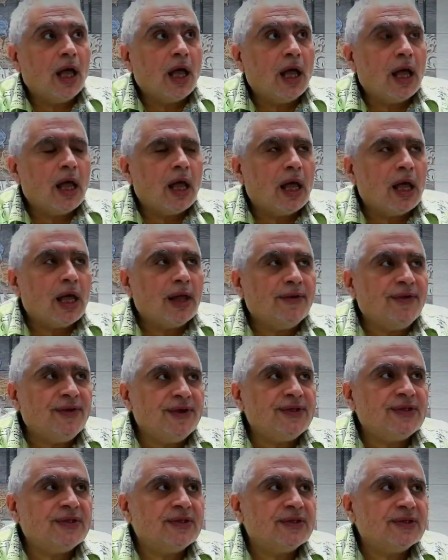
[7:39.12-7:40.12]
This
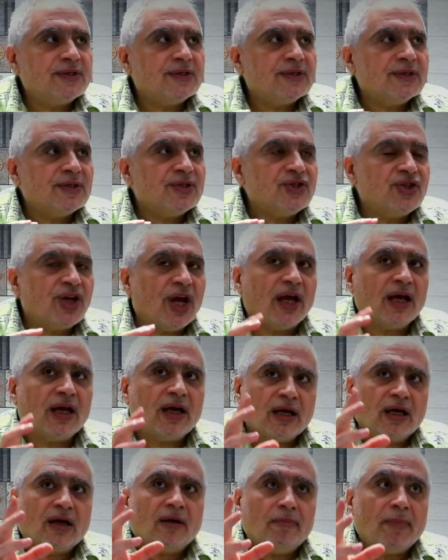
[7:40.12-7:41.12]
Sheikh
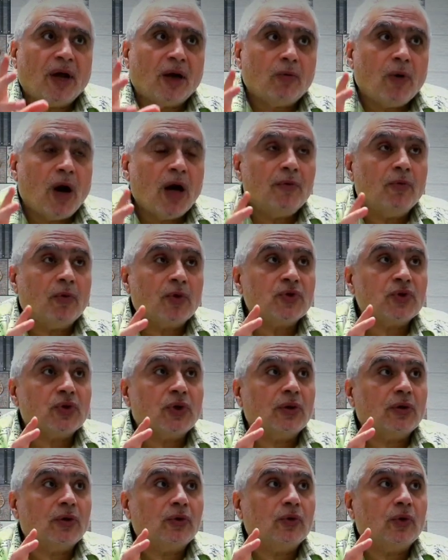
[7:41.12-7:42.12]
Marwan was
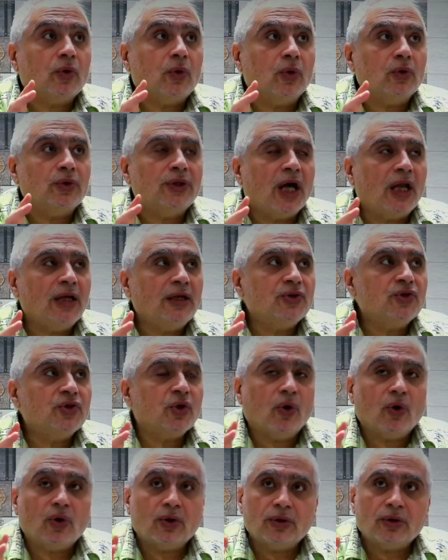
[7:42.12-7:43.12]
totally shocked.
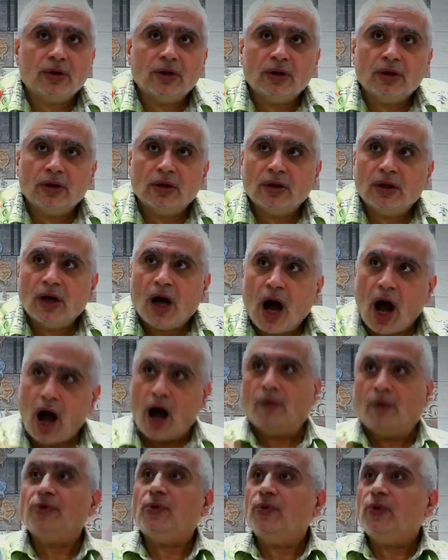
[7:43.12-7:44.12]
How you know
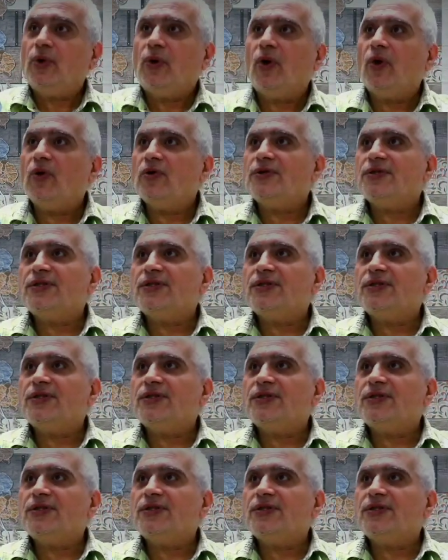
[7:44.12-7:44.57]
all this thing?